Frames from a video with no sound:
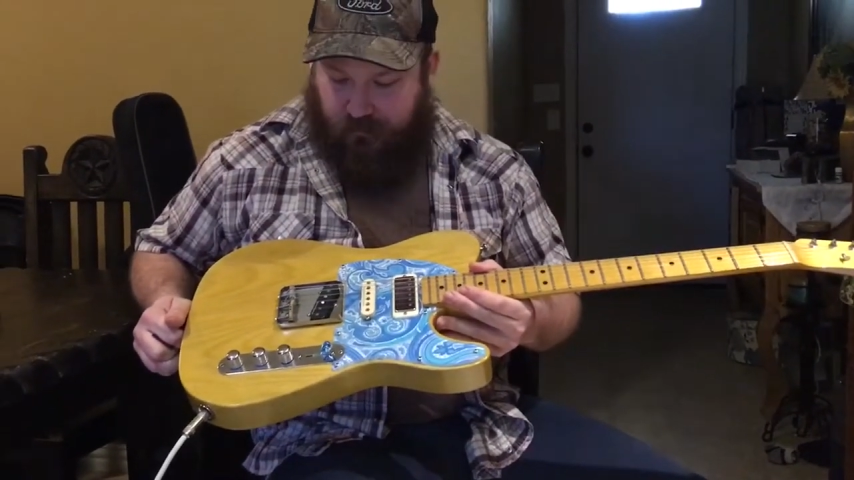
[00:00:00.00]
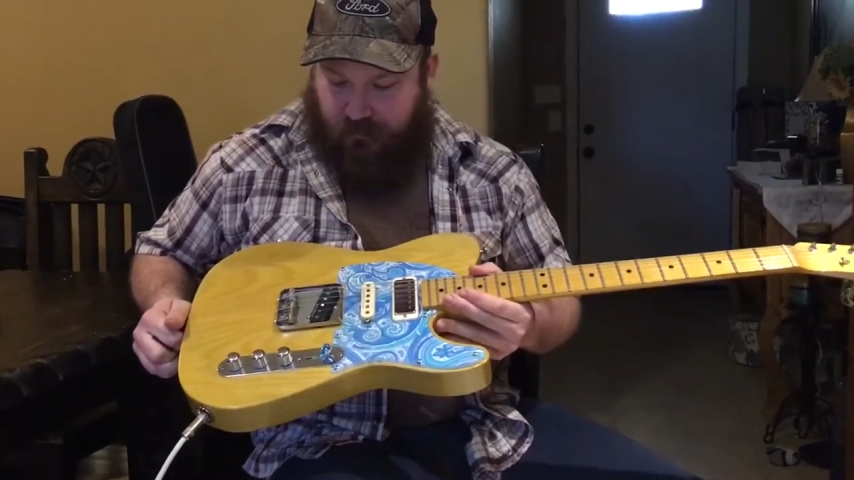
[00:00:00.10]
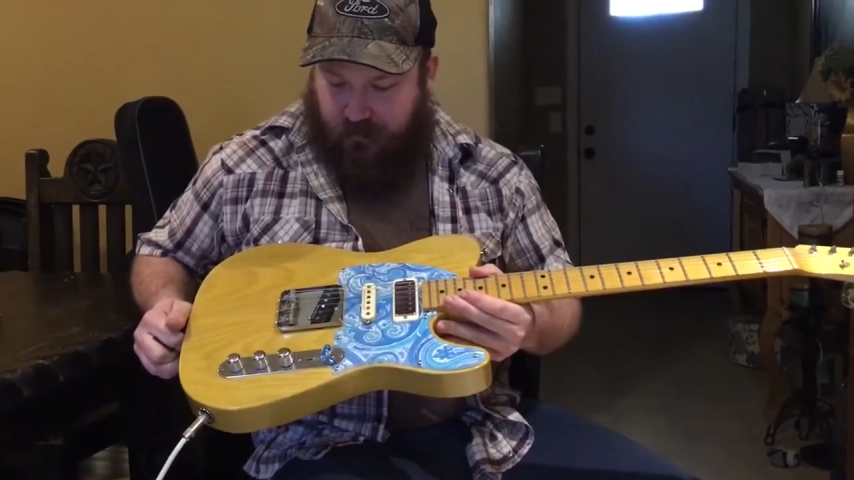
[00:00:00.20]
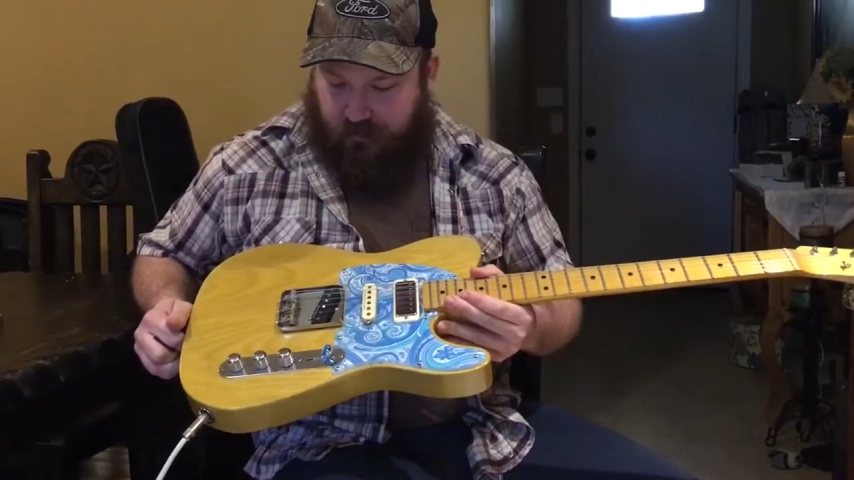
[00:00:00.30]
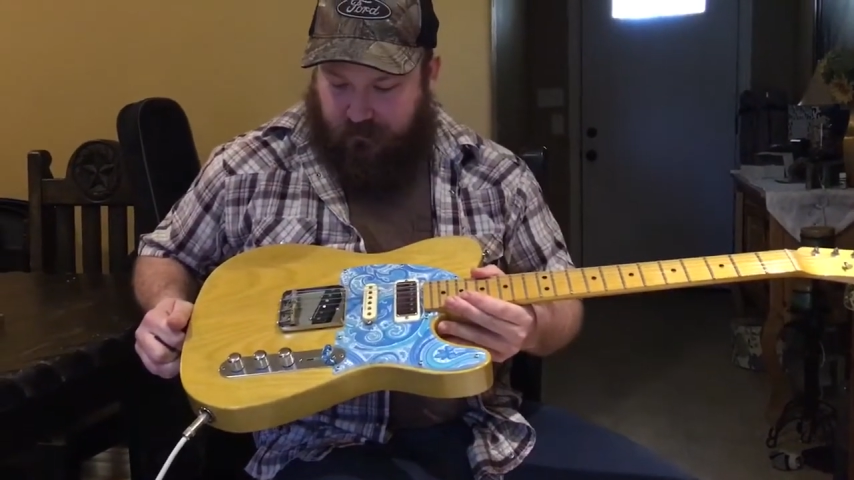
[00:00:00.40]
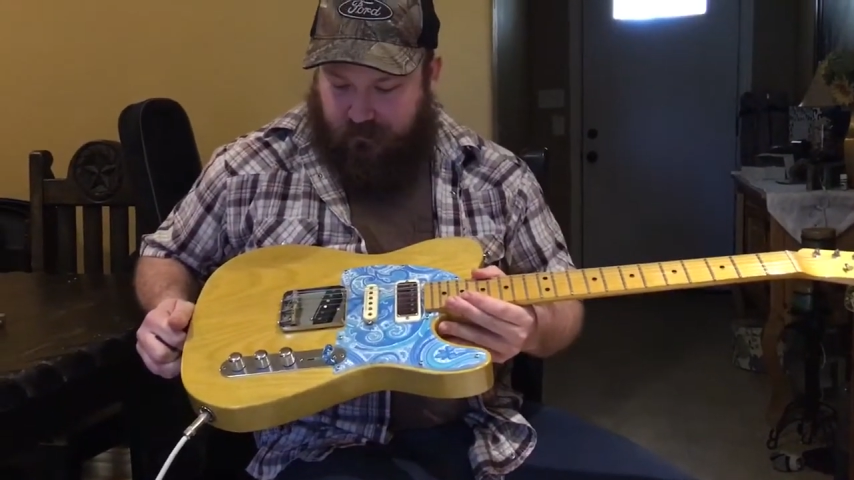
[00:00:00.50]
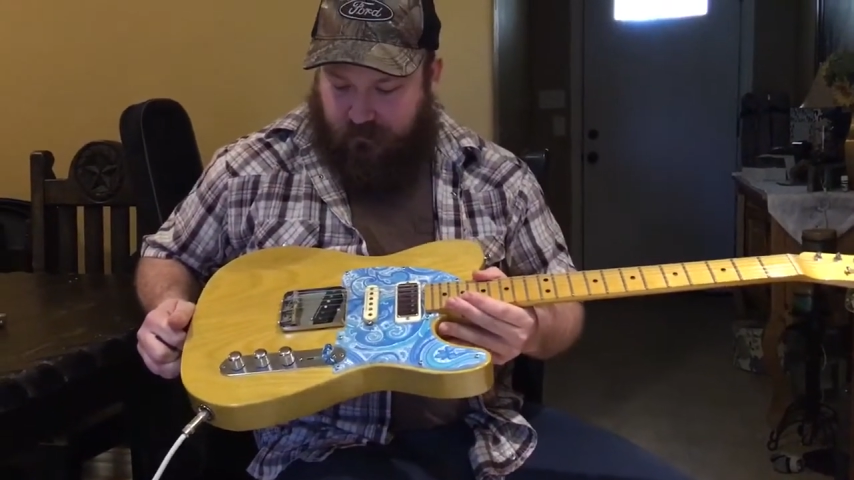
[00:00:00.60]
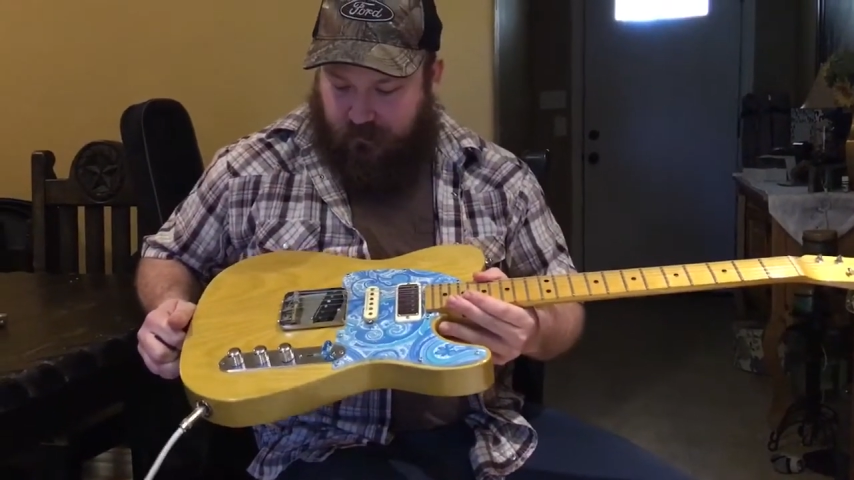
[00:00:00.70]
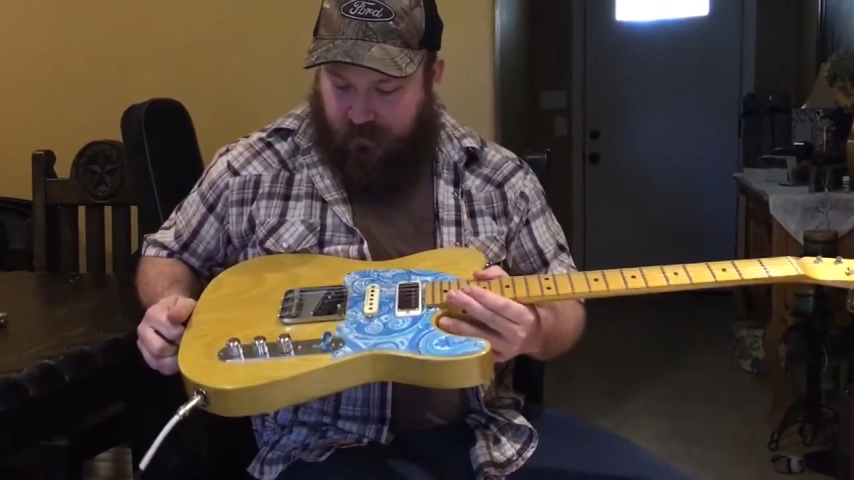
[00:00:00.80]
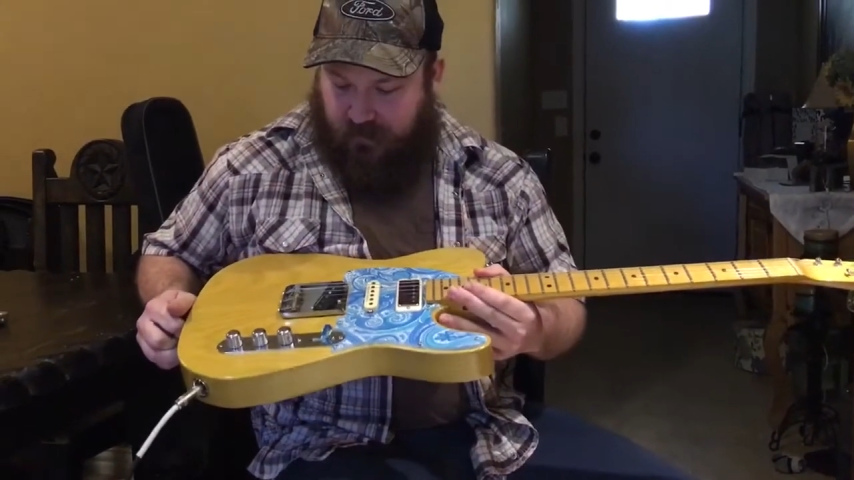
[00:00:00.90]

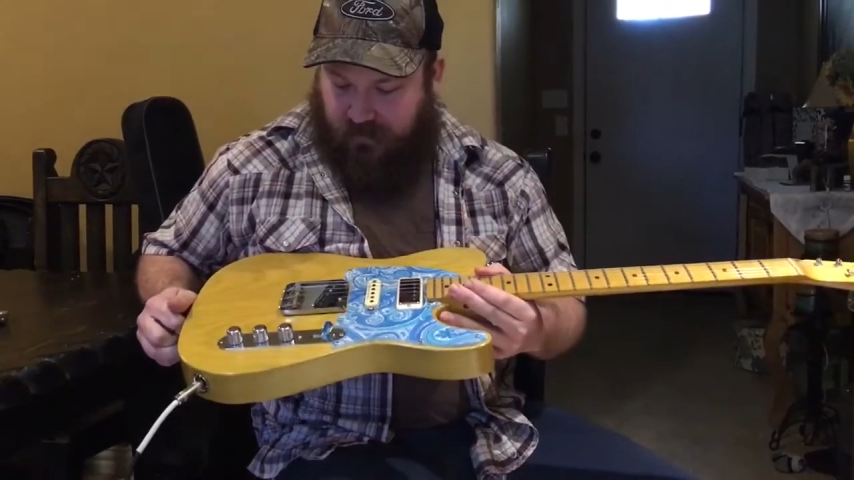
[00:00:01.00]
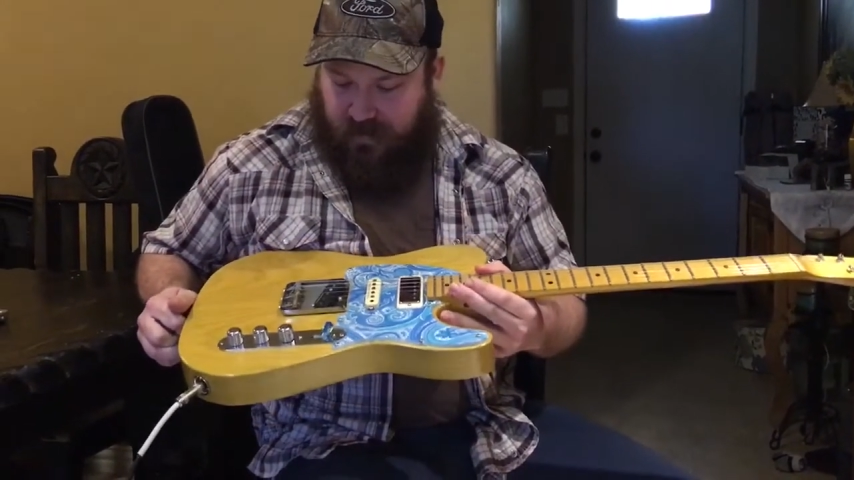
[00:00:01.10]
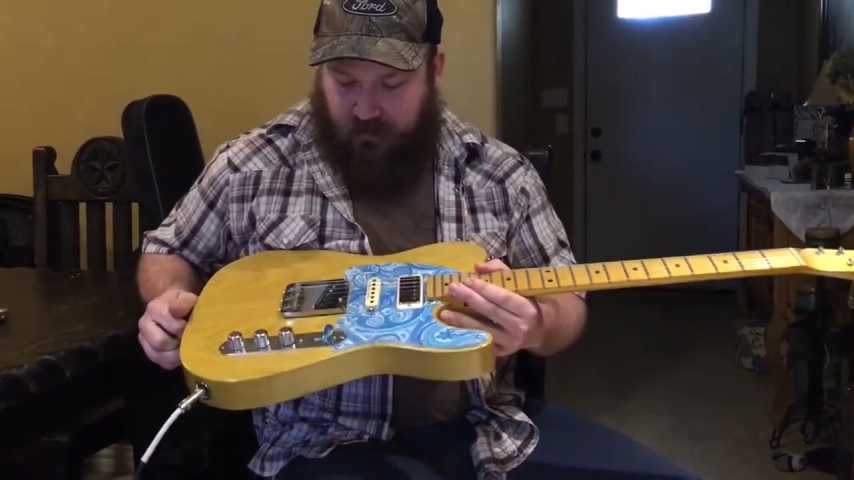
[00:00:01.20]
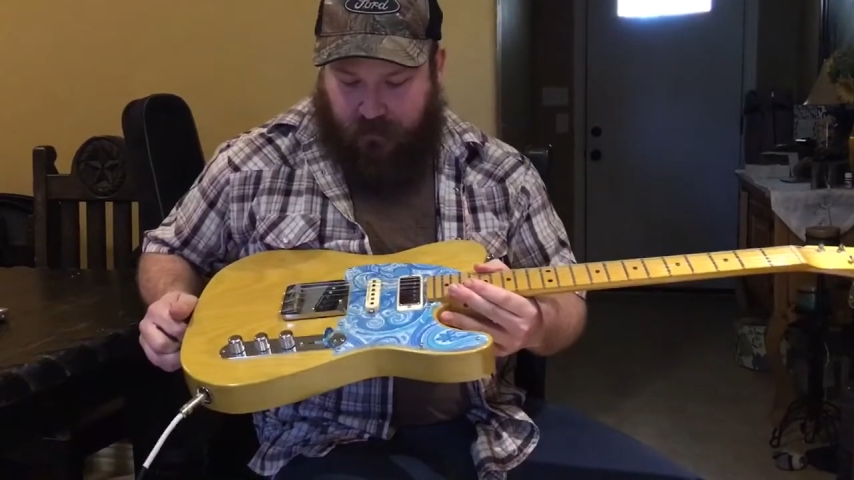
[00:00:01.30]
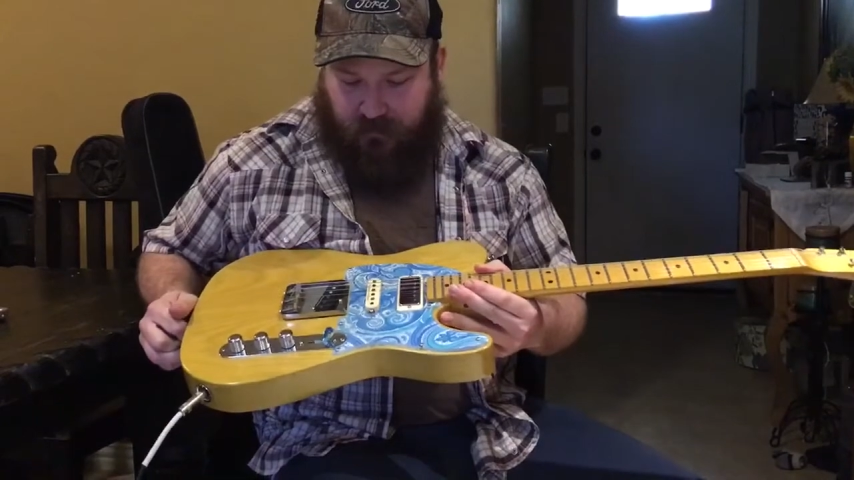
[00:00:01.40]
motions, we came up